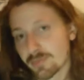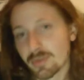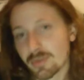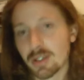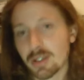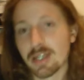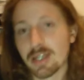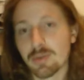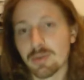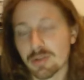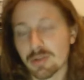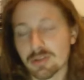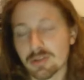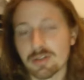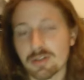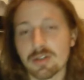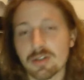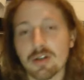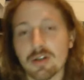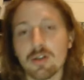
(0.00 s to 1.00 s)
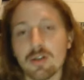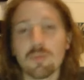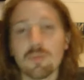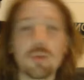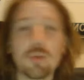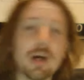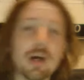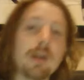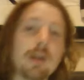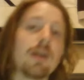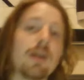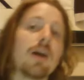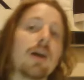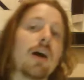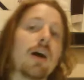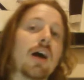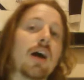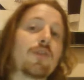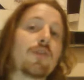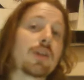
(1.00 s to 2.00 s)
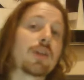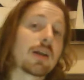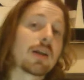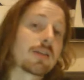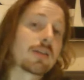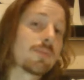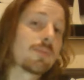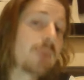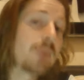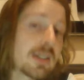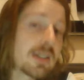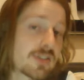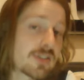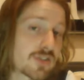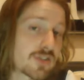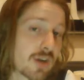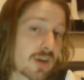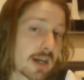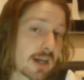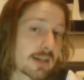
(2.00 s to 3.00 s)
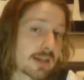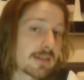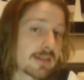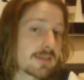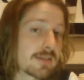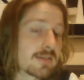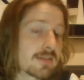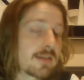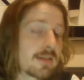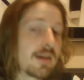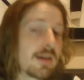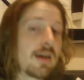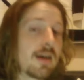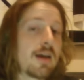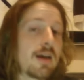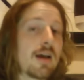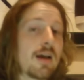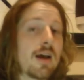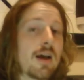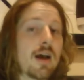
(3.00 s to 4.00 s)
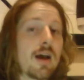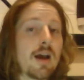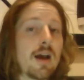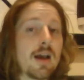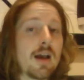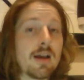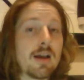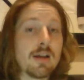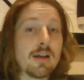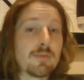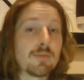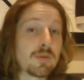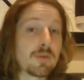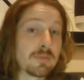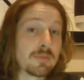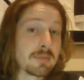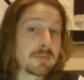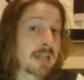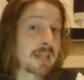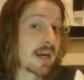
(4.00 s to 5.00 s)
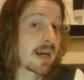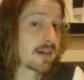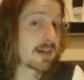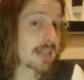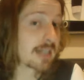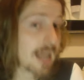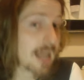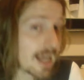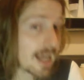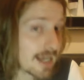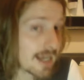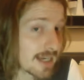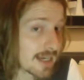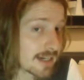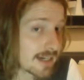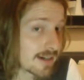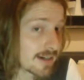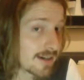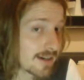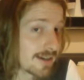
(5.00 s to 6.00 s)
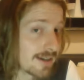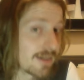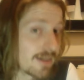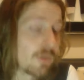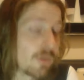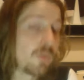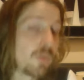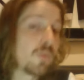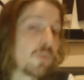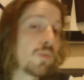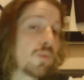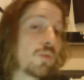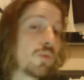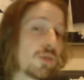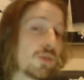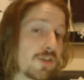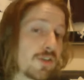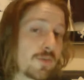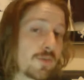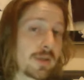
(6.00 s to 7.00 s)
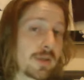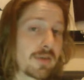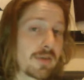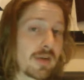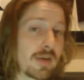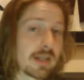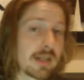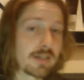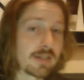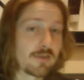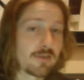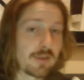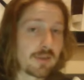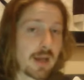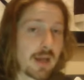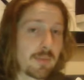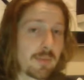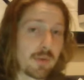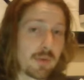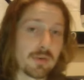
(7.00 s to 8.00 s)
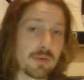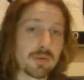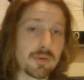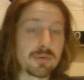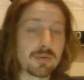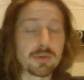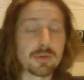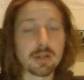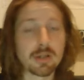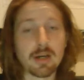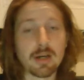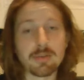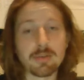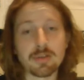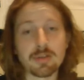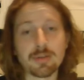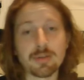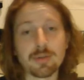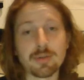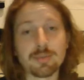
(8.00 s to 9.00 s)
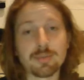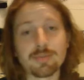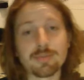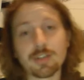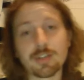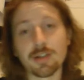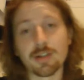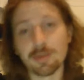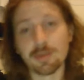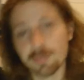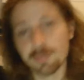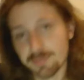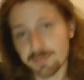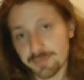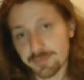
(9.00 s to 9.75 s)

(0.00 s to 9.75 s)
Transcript: He wasn't to know. But I feel like the best strikers and probably Harry Kane would have been ready for that ball coming to him. So